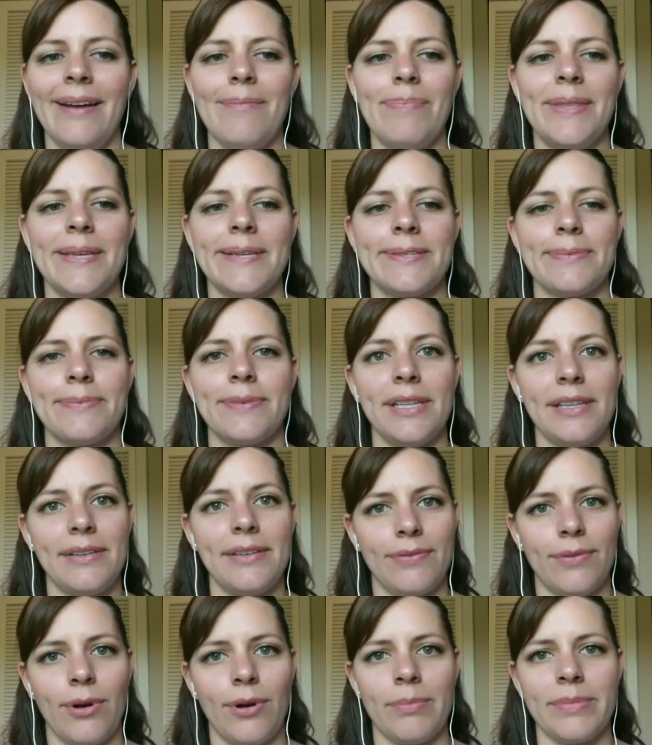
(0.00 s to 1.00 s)
This really
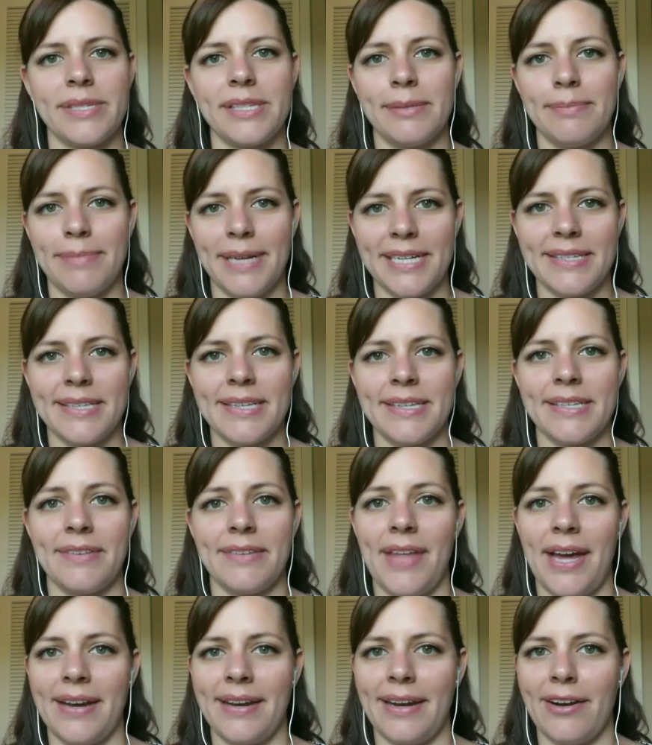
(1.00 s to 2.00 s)
forms the basis of
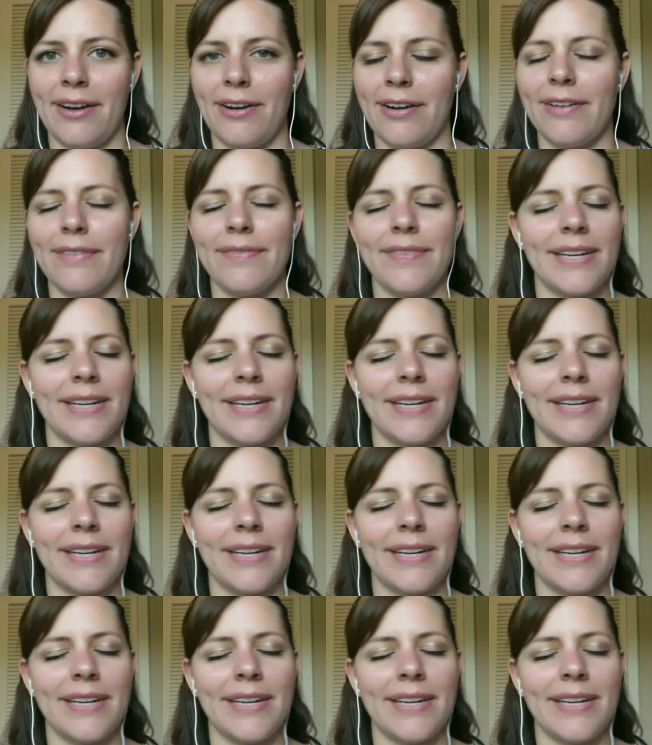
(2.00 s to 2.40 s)
that narrative,